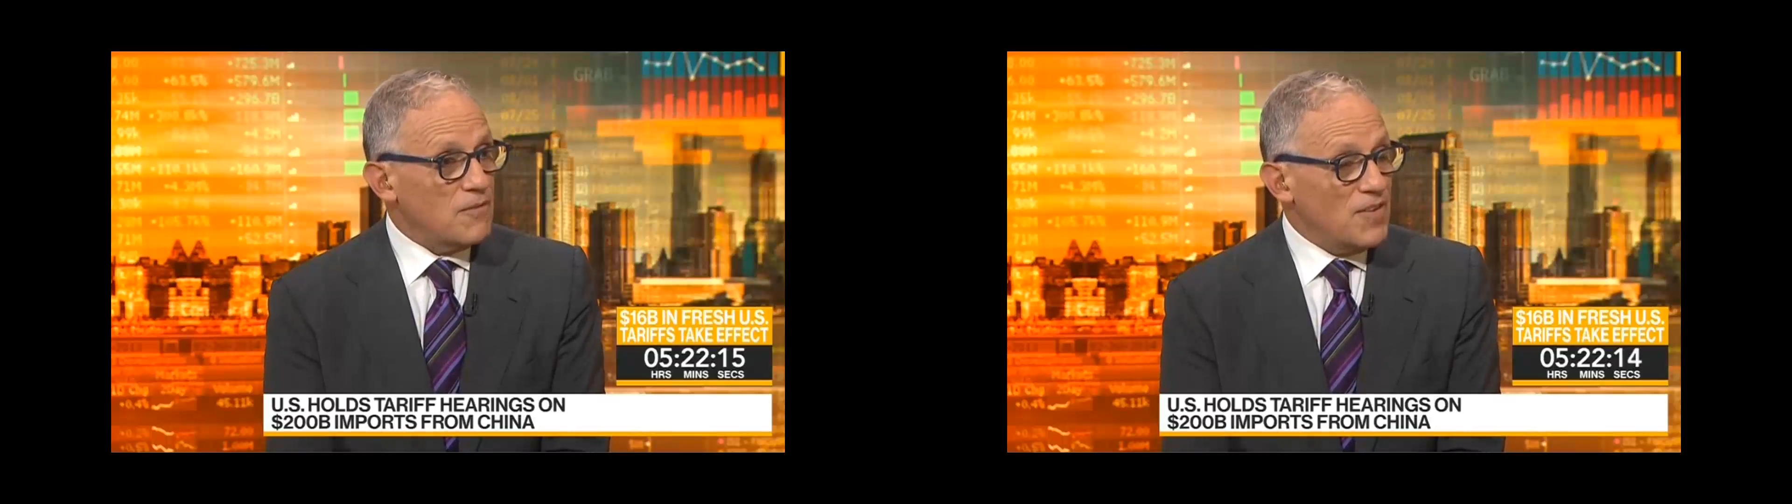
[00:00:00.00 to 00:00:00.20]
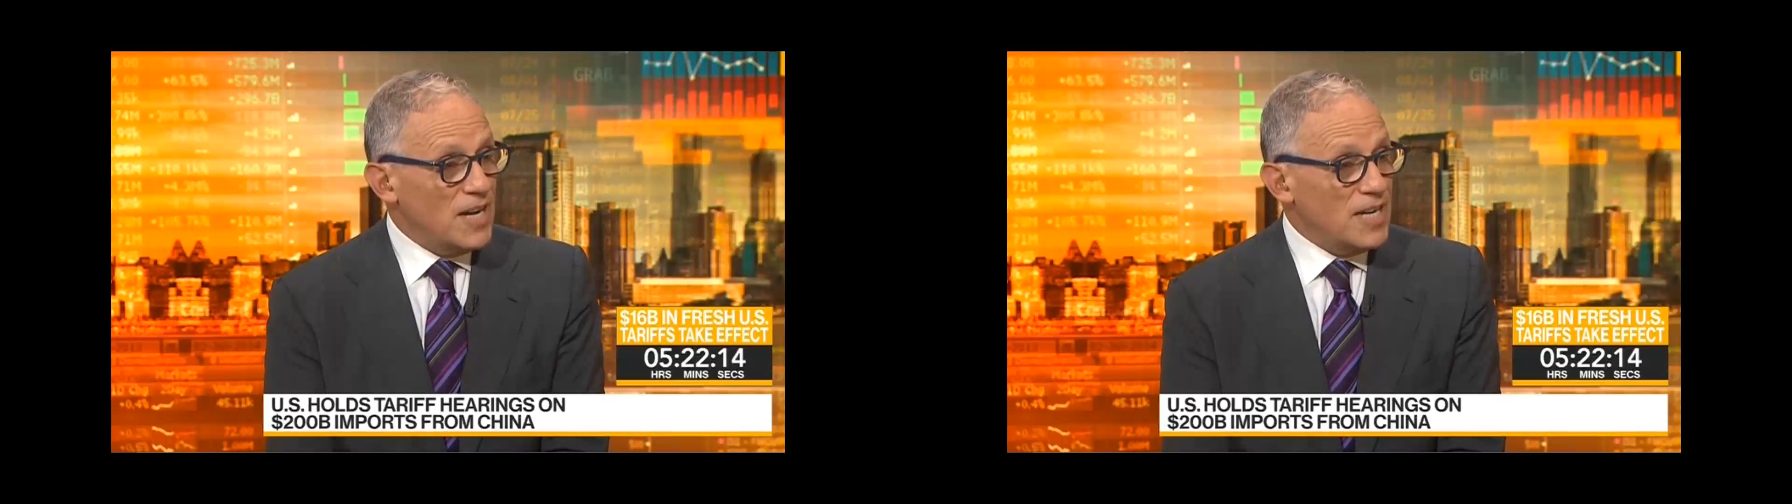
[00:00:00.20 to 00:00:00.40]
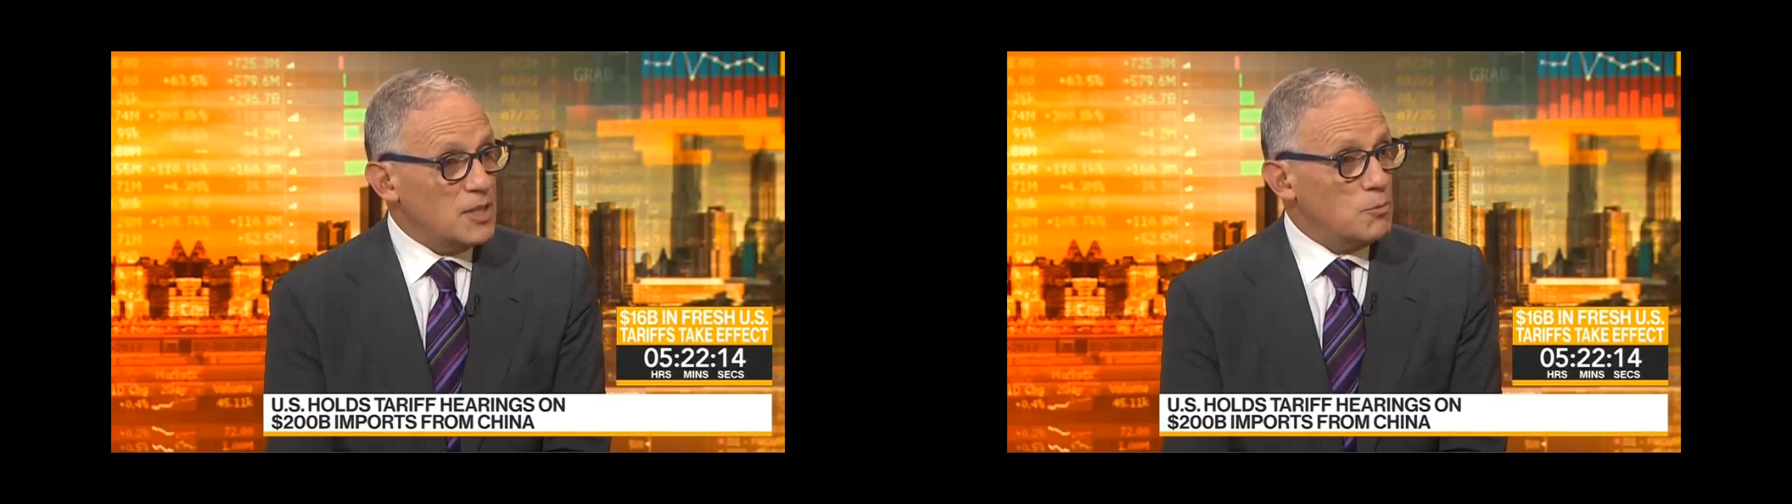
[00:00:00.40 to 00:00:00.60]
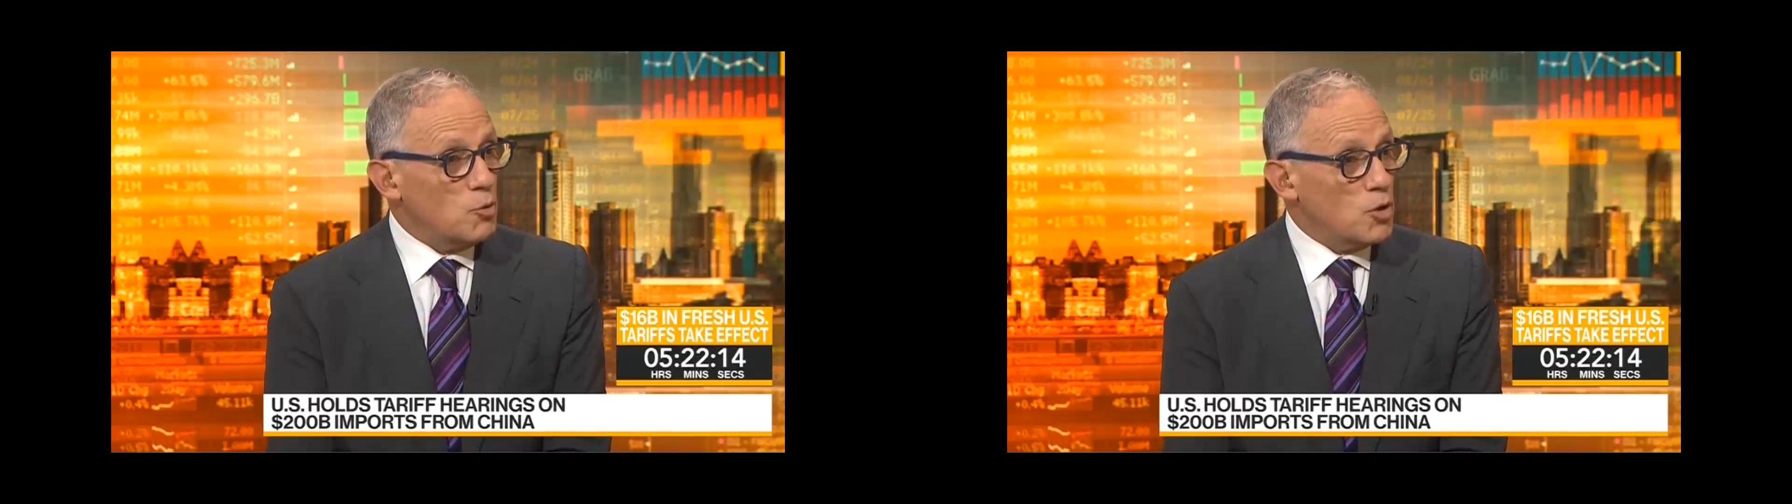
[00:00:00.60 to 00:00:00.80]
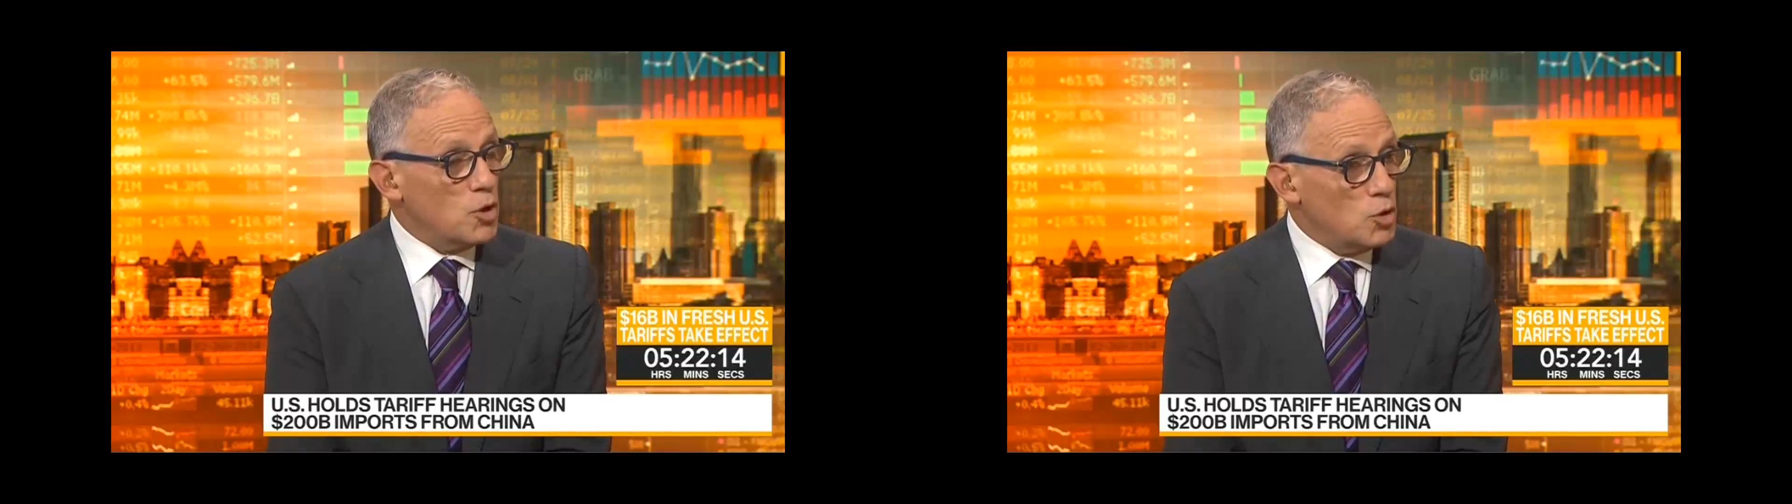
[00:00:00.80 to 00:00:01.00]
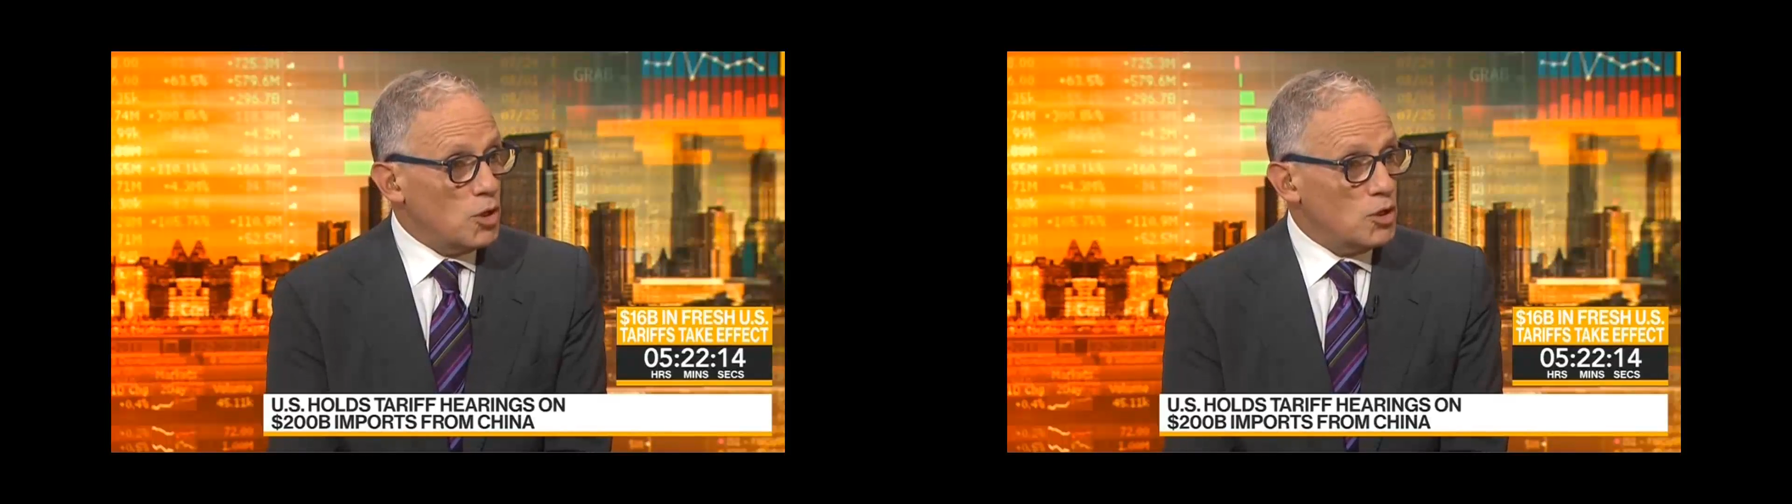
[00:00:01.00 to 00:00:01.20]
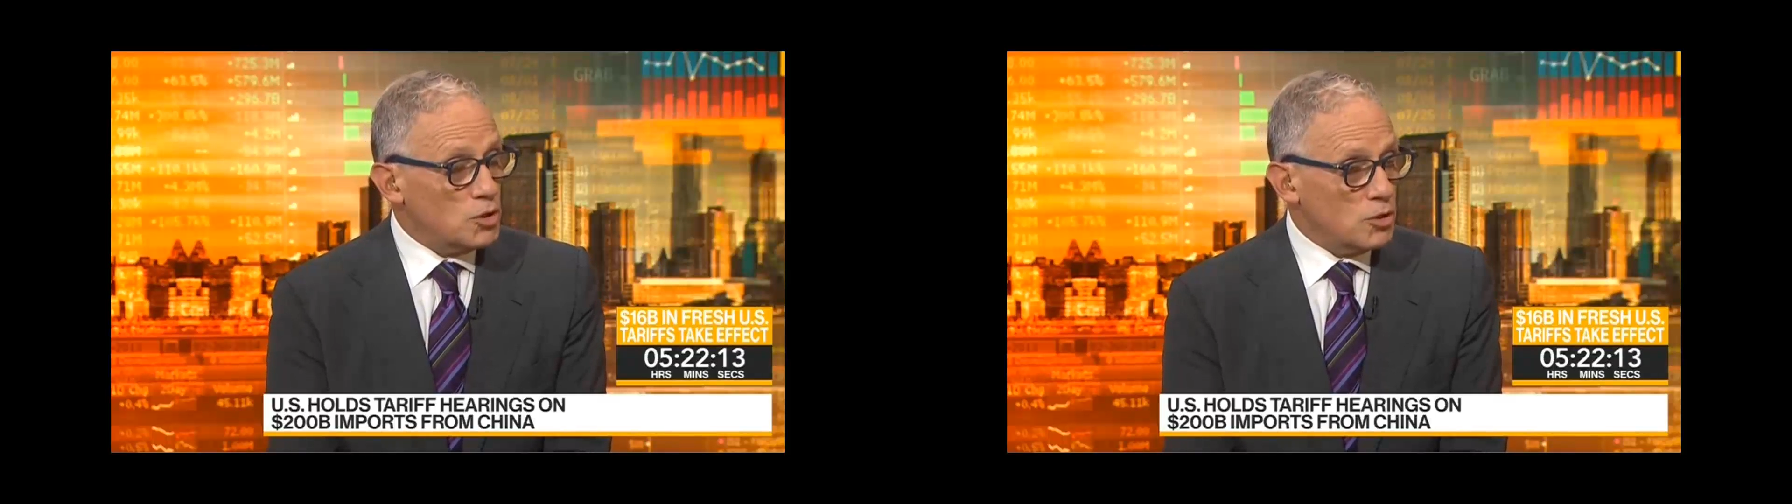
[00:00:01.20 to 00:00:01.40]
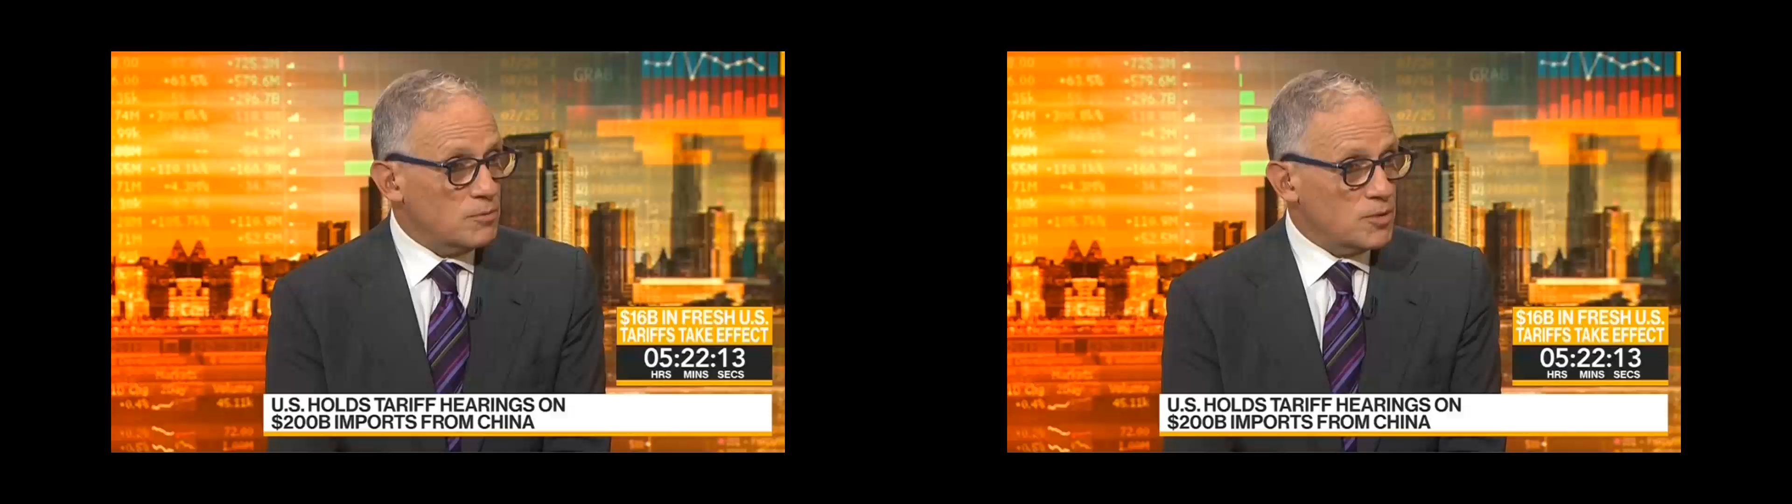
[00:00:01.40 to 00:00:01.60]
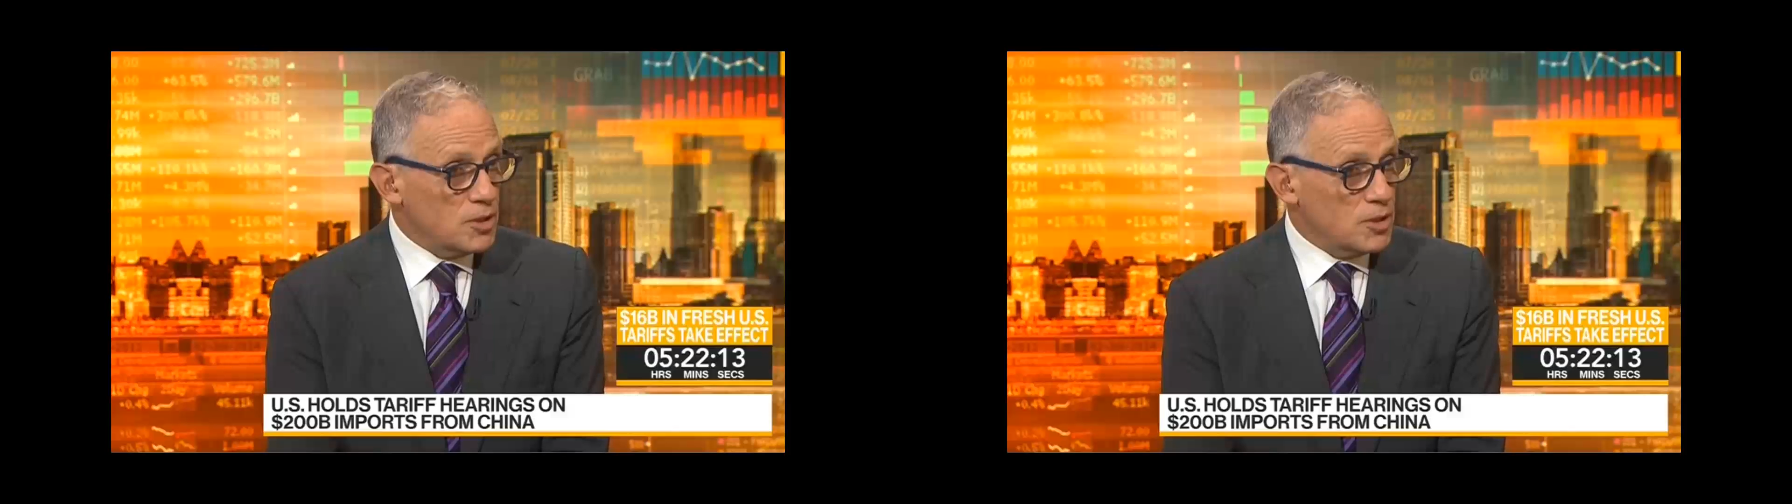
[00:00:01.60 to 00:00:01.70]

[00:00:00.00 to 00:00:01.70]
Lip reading: finding more long-term